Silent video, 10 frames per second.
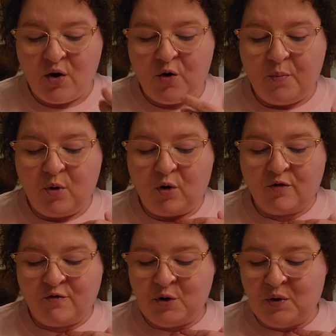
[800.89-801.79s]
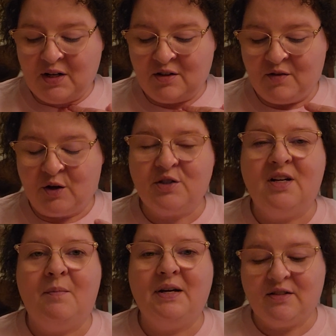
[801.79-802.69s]
who poured food into their
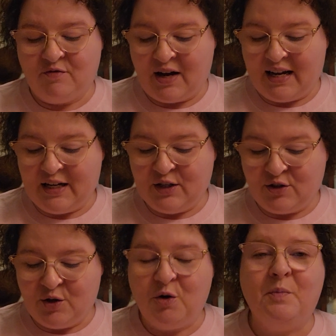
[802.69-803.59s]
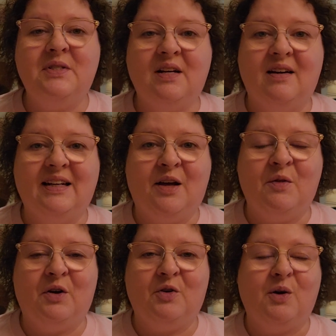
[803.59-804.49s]
stomachs via a tube stuck down
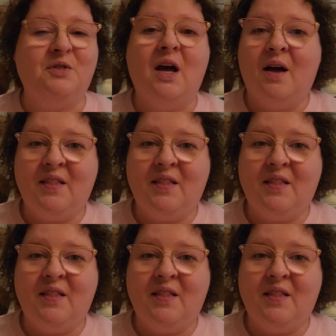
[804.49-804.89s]
their throats.